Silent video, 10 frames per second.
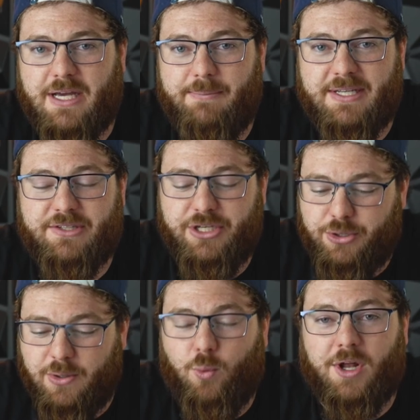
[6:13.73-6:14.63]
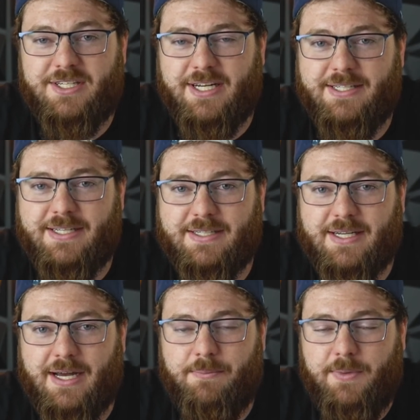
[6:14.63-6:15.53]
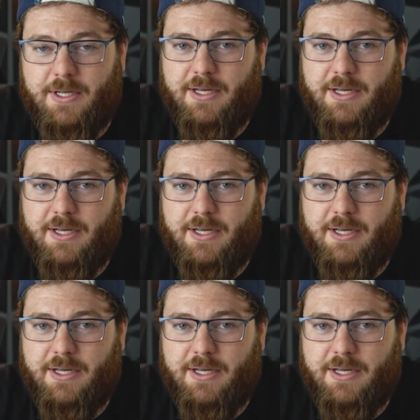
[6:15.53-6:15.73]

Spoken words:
I basically do it one sentence at a time